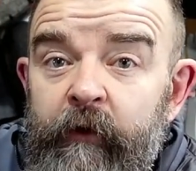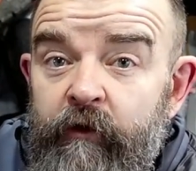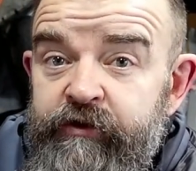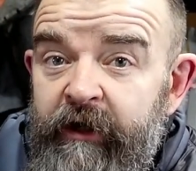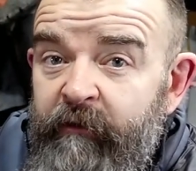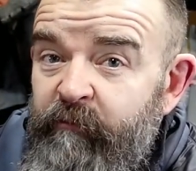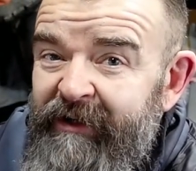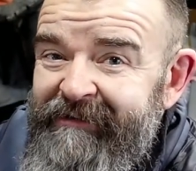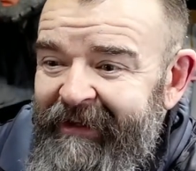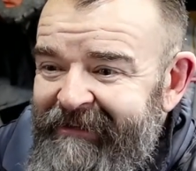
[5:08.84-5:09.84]
sound,
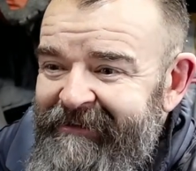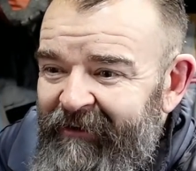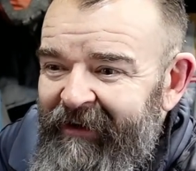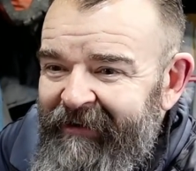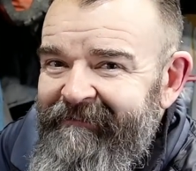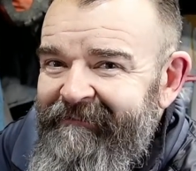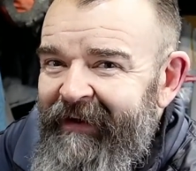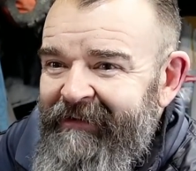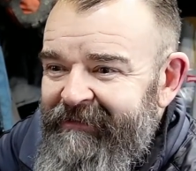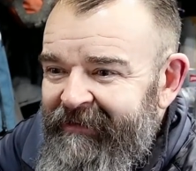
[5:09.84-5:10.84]
but it's not
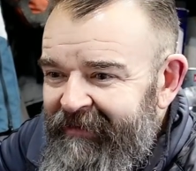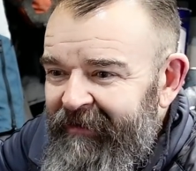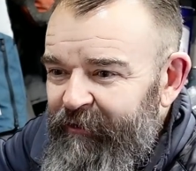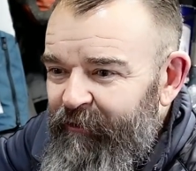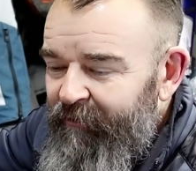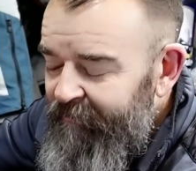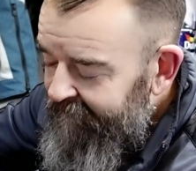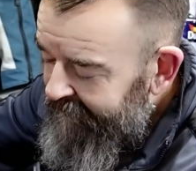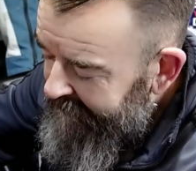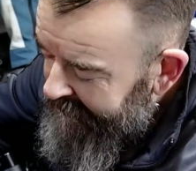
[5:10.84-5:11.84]
actually that low,
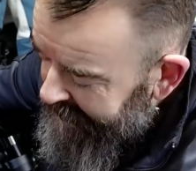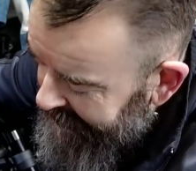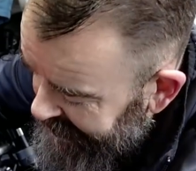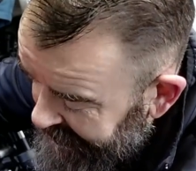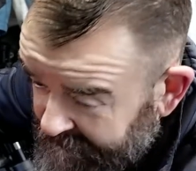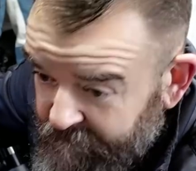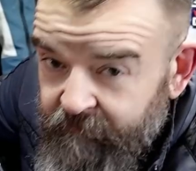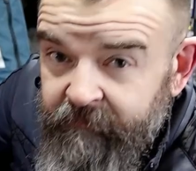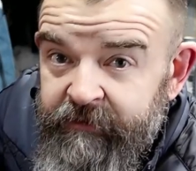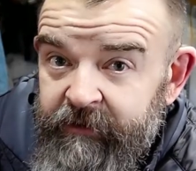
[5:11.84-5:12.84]

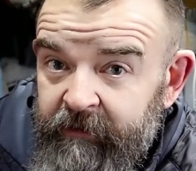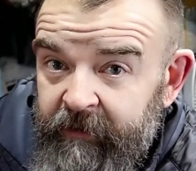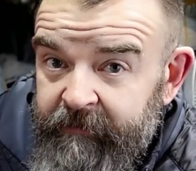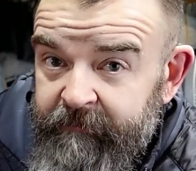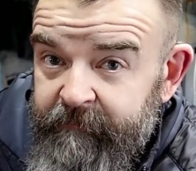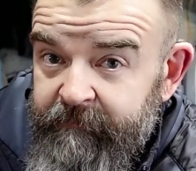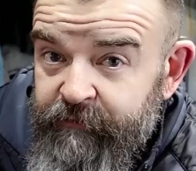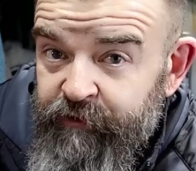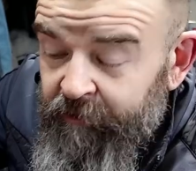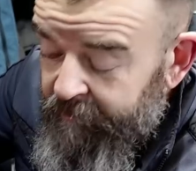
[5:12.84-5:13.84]
because I'll
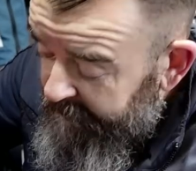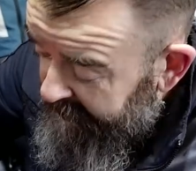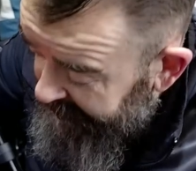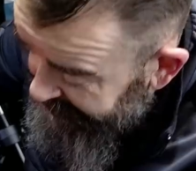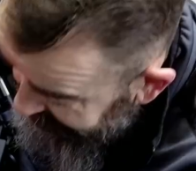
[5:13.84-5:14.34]
show you in a minute.